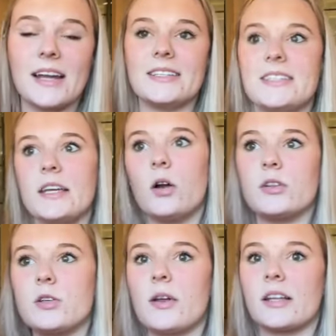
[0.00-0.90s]
I did
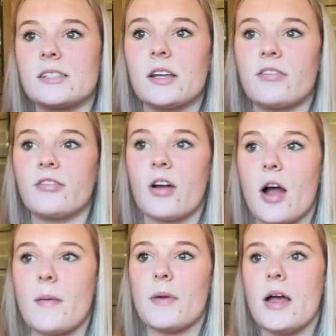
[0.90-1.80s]
also get stuff
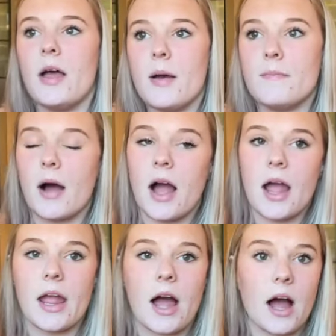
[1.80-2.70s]
from
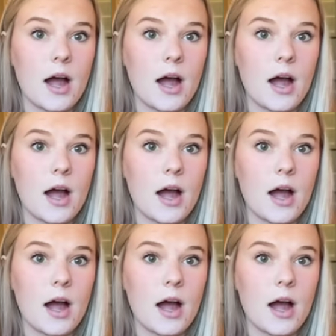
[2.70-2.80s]
my